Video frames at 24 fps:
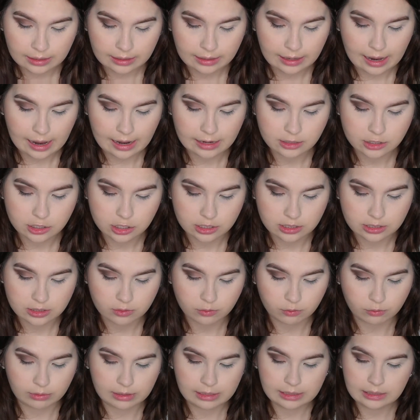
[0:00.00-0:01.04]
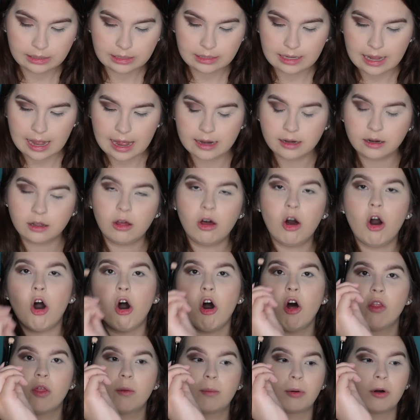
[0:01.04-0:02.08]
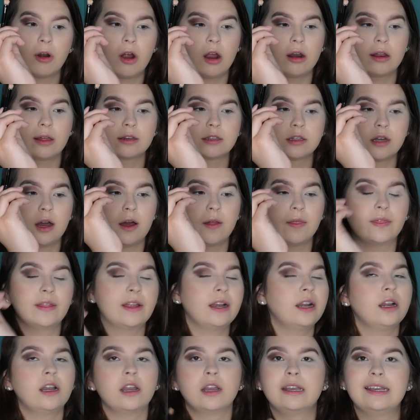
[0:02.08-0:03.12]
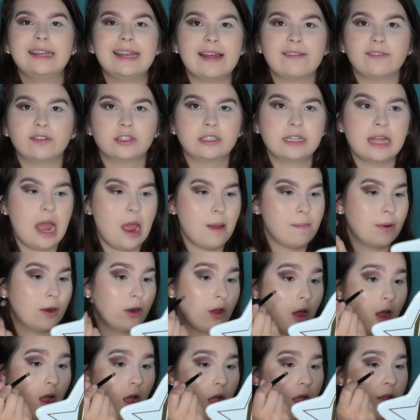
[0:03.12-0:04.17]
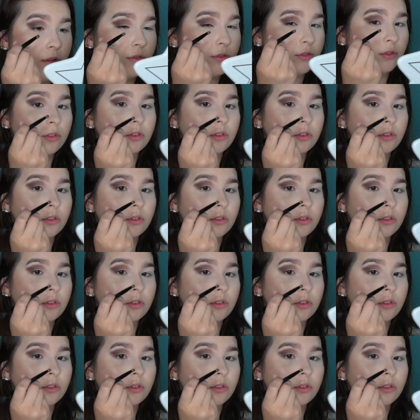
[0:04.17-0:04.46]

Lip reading: And just really get all the product on there, never tap it off,